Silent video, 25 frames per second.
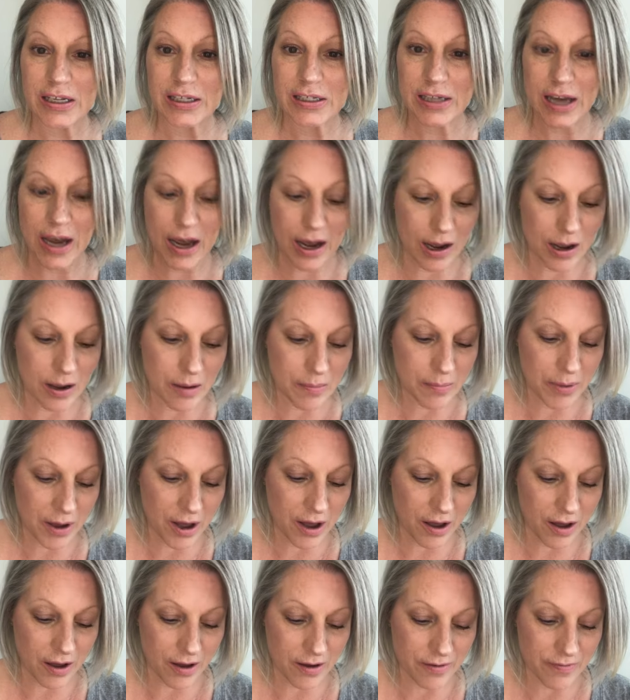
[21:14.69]
dab
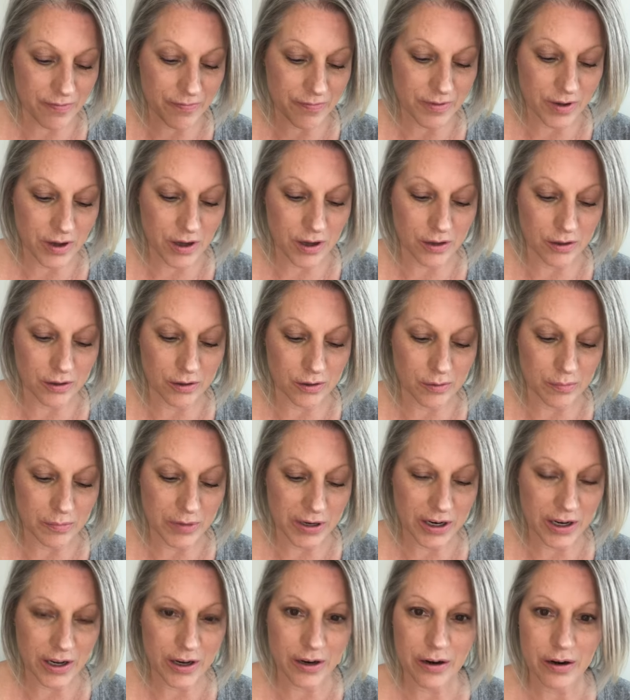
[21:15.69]
of
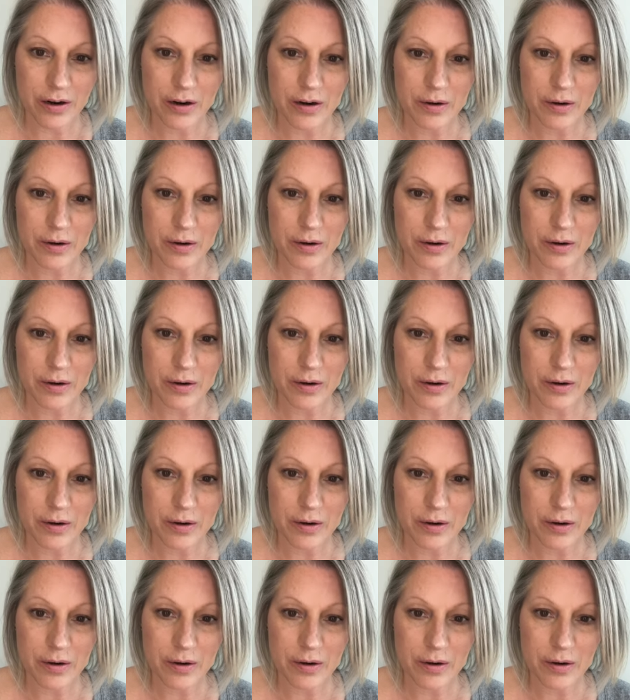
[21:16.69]
Illuminator